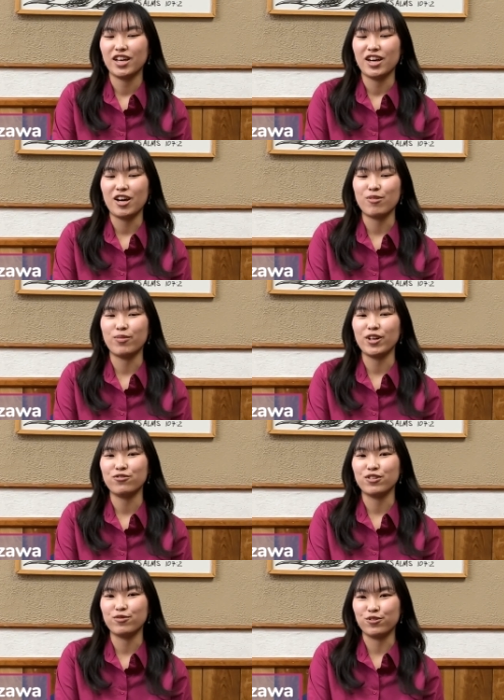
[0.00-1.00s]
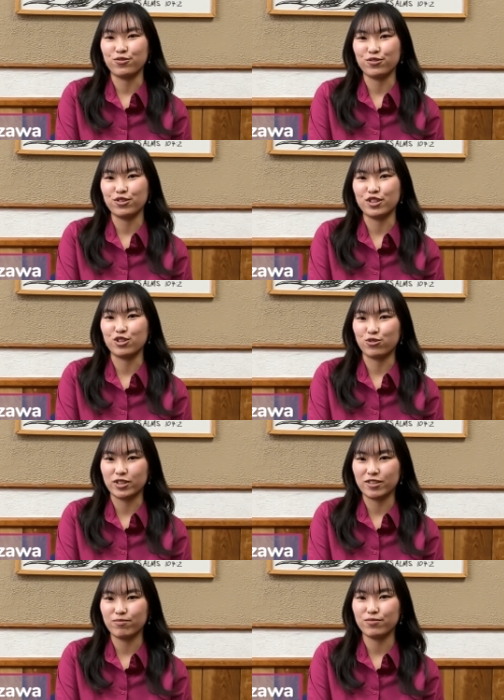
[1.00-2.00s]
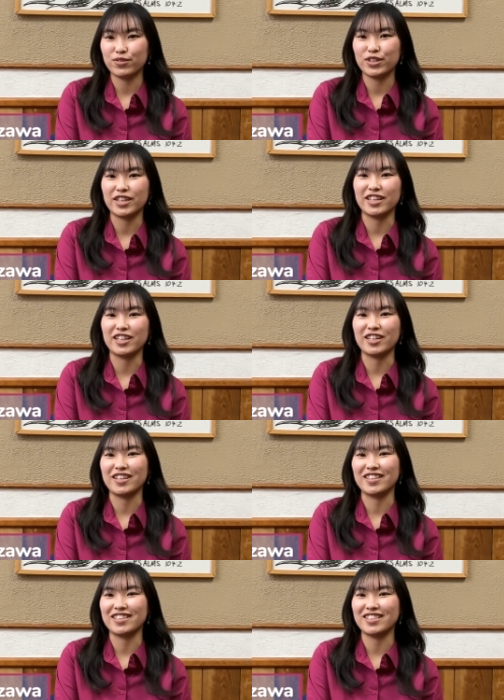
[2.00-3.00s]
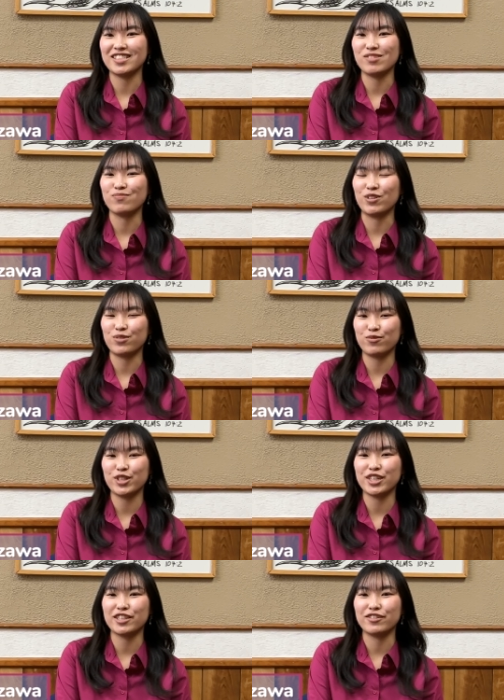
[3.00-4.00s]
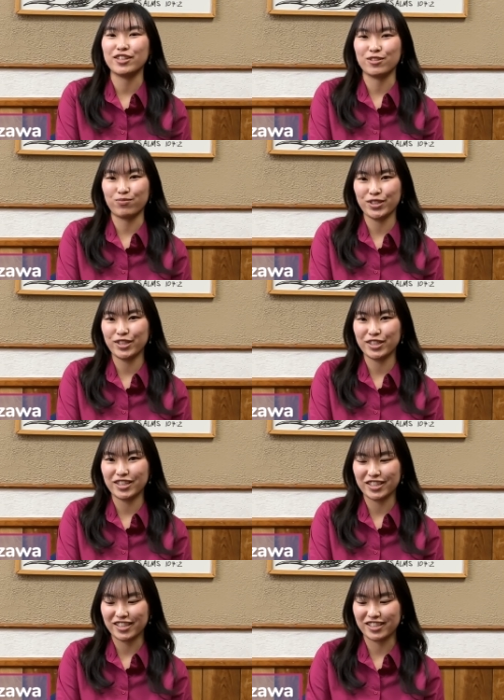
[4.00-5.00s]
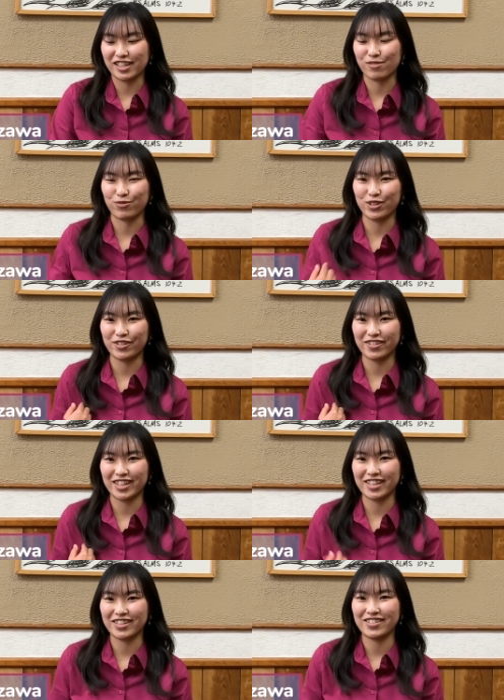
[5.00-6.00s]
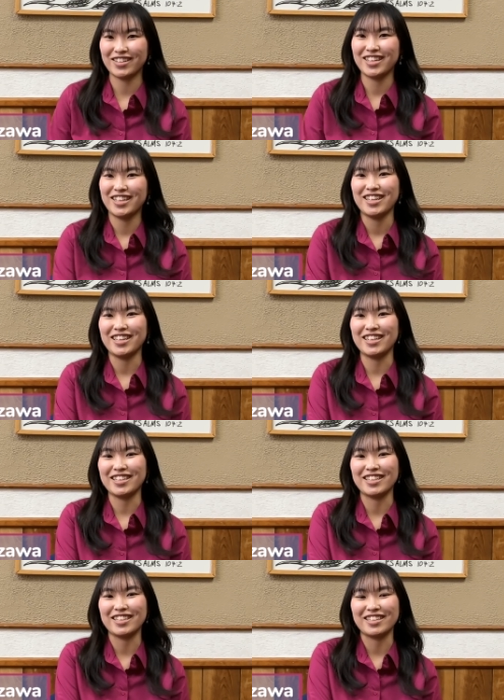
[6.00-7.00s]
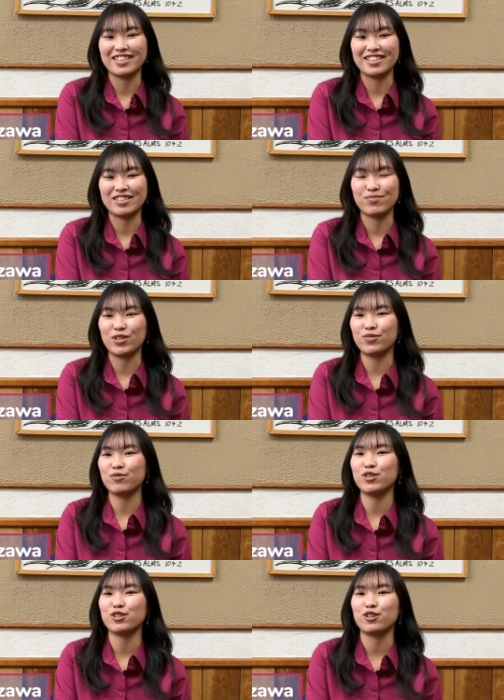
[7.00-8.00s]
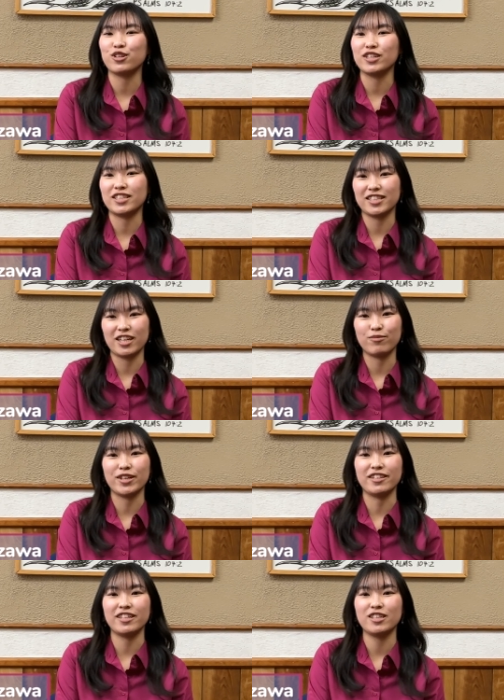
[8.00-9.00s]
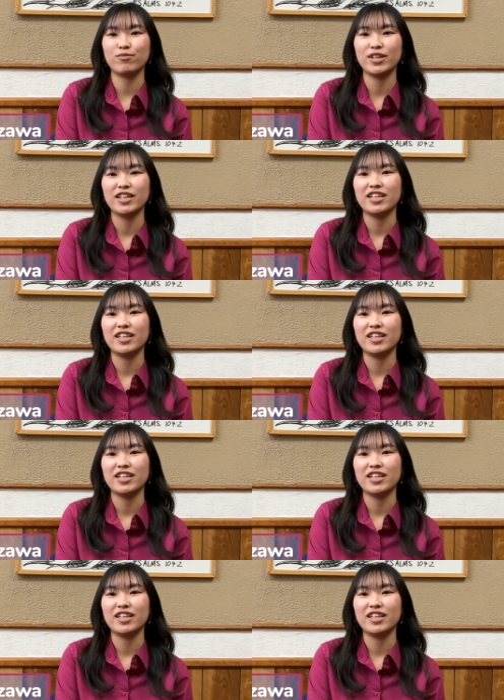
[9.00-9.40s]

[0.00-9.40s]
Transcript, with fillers: Uh, my favorite food is shrimp, and my favorite color is pink that I'm wearing okay. now. And my favorite song is Say My Name.